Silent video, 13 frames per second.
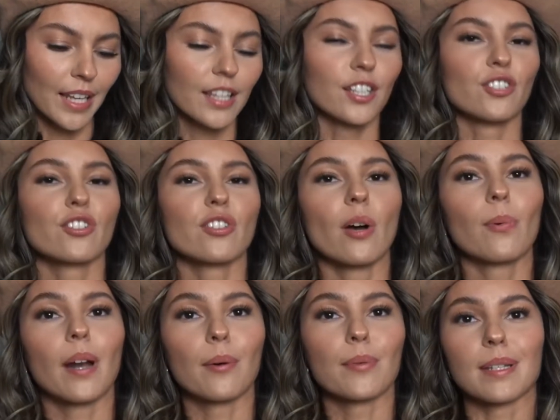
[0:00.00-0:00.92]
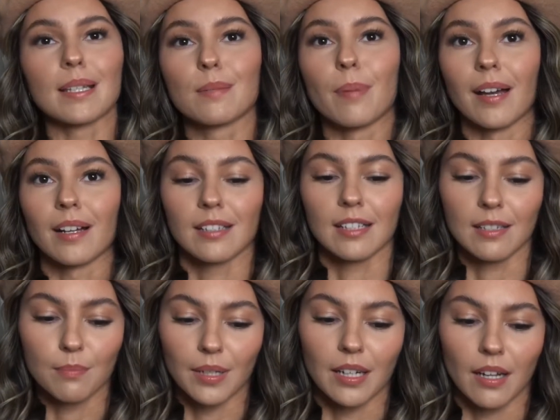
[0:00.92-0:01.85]
They're just not what I was
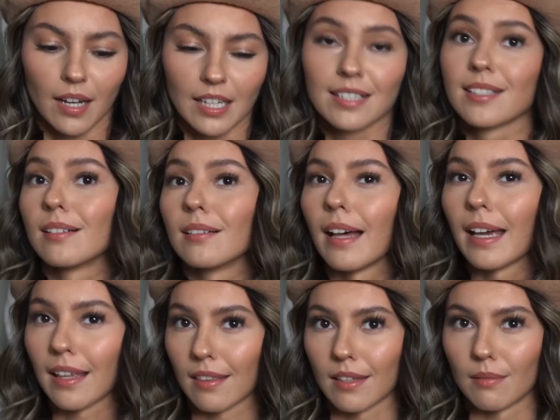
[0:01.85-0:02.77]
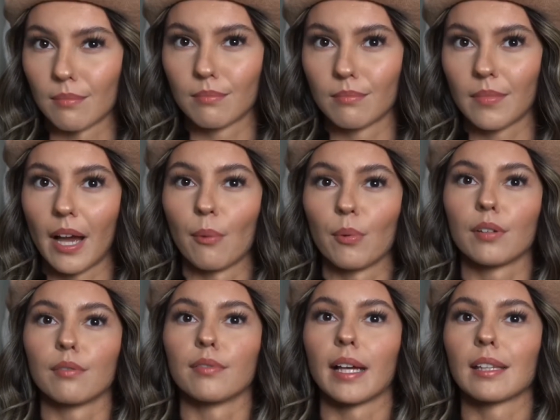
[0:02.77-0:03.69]
expecting, but I still like them. I would
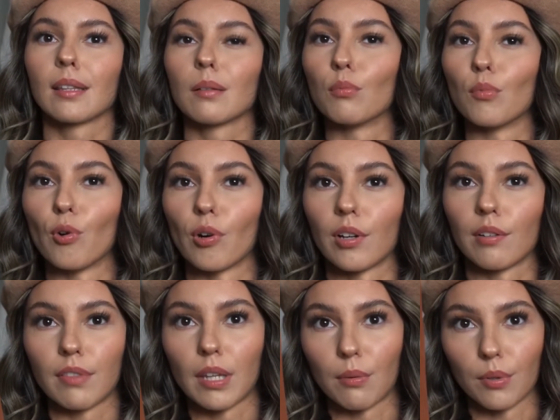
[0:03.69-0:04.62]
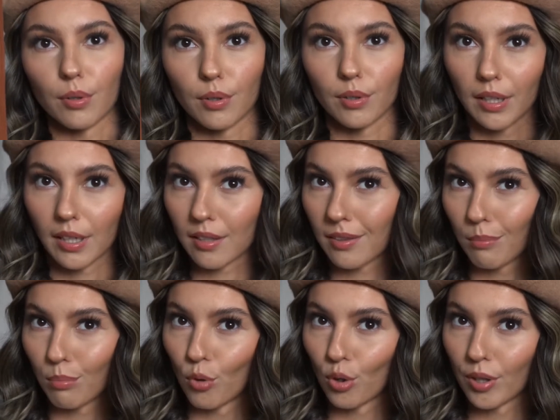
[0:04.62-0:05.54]
have liked them more if they were like
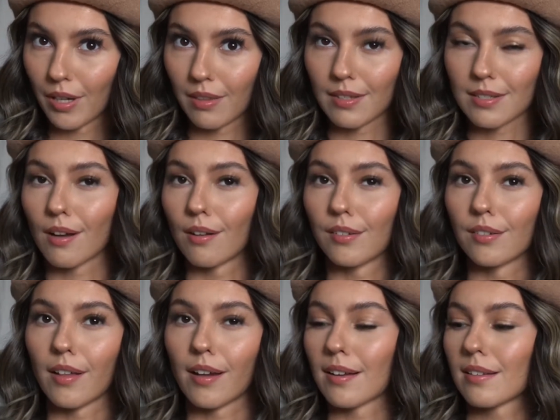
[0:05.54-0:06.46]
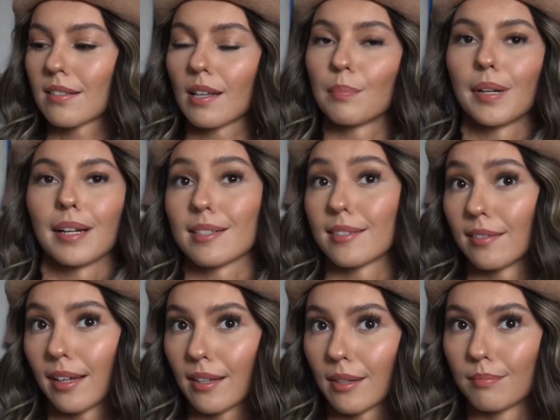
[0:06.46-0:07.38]
more like this color like I said, but I still
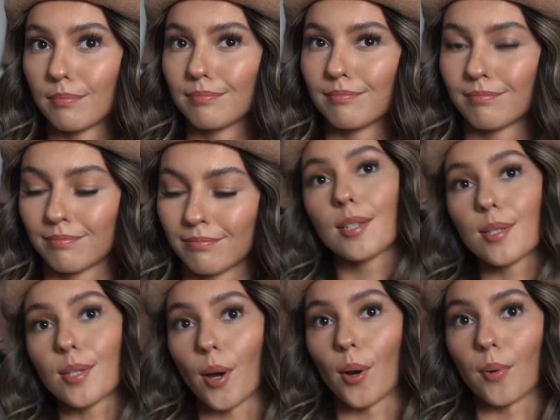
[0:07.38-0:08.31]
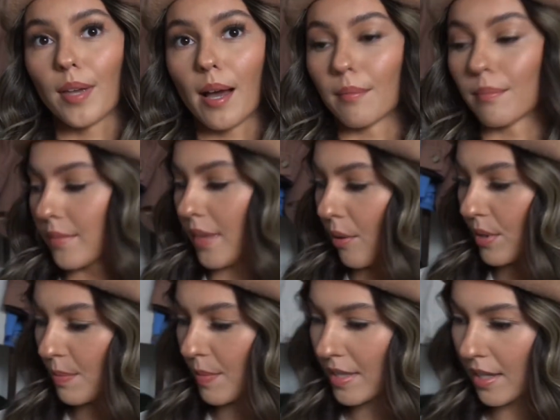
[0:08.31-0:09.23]
like them. So yeah, that
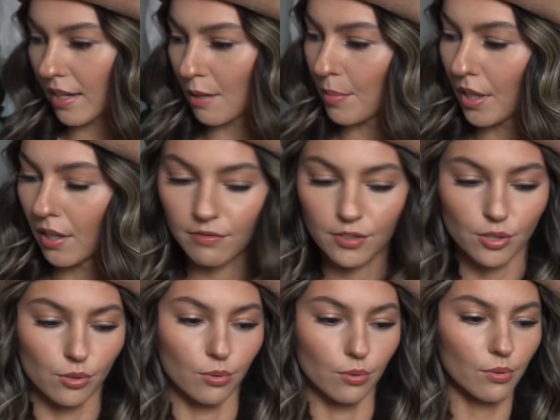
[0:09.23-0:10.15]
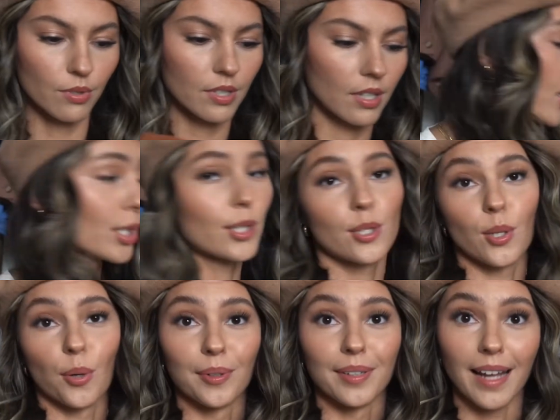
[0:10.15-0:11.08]
was my second pair of shoes.
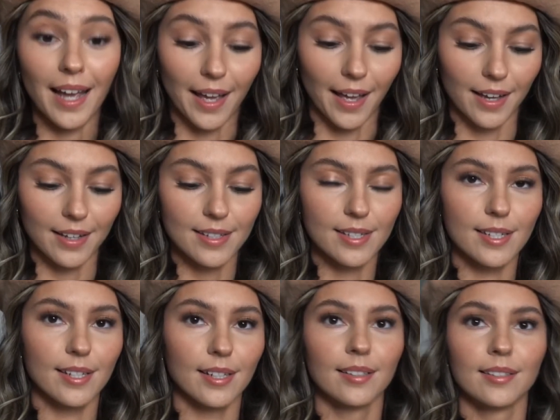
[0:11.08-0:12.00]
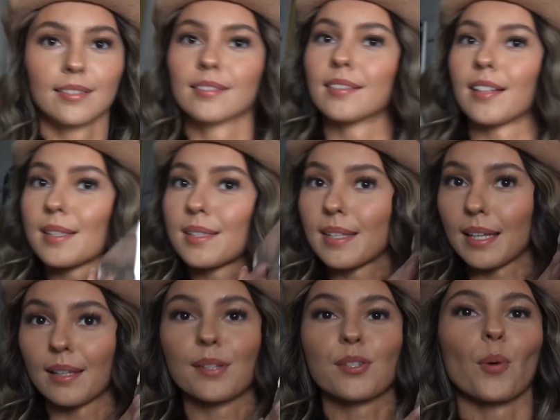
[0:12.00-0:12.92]
So next, let's see,
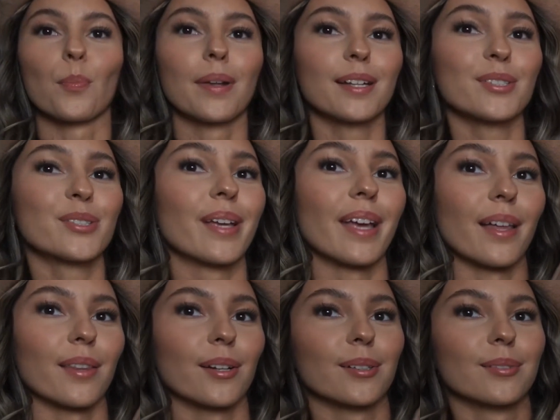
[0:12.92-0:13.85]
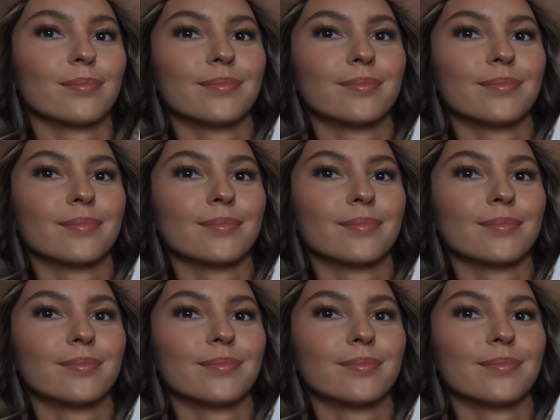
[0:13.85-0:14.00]
let's open it together.